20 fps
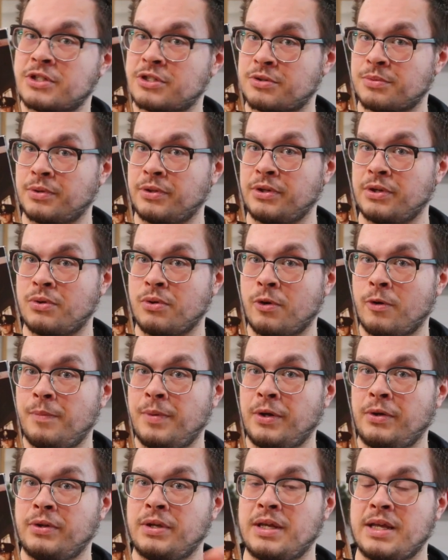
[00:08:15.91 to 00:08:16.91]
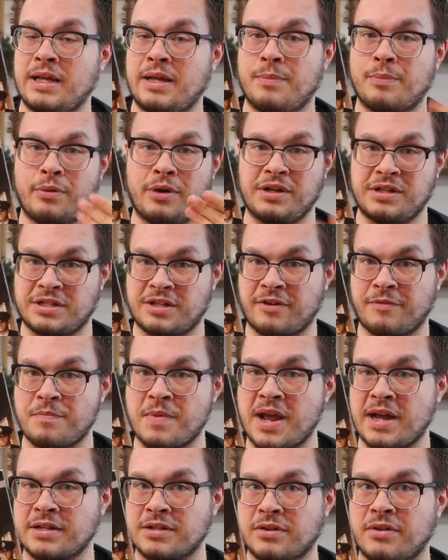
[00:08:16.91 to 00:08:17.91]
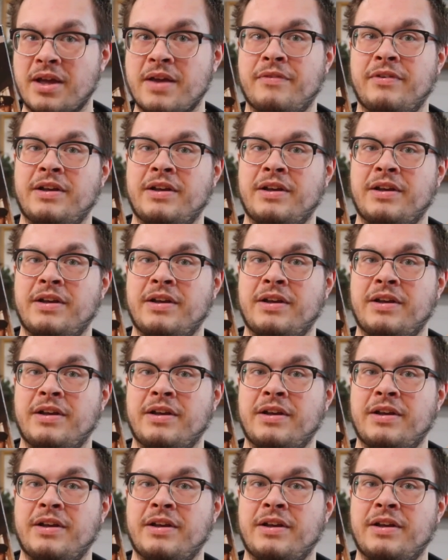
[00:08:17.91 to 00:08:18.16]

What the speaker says: It's a really cool ability. He can bring stuff back to life.